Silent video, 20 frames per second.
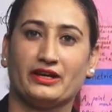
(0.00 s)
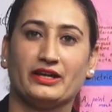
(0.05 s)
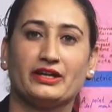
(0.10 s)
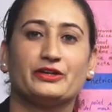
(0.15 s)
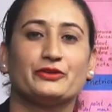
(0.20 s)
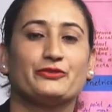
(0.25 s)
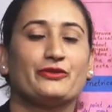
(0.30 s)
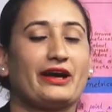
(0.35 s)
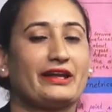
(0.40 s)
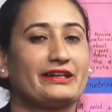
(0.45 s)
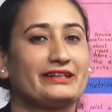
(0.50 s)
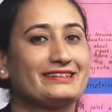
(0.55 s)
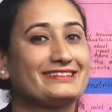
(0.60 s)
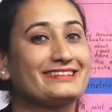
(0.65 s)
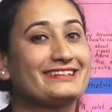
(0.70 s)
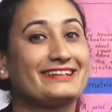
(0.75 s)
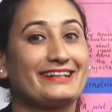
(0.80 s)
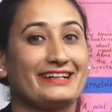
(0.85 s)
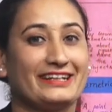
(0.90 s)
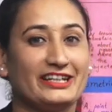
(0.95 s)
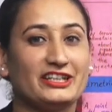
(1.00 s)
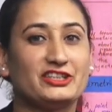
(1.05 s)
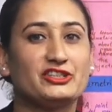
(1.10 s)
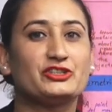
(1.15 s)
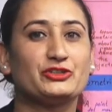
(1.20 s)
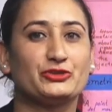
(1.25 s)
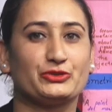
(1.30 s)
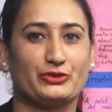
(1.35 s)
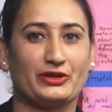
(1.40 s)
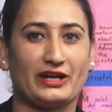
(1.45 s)
you are in grade
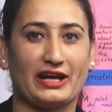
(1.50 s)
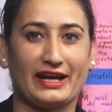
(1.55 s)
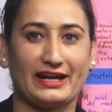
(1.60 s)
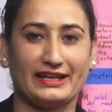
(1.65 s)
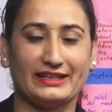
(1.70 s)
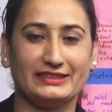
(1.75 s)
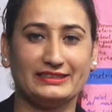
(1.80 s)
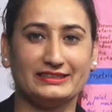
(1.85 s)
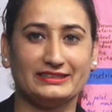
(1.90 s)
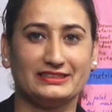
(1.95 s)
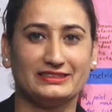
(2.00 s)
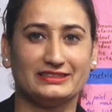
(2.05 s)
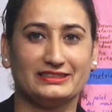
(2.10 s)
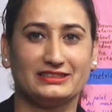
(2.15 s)
2, right?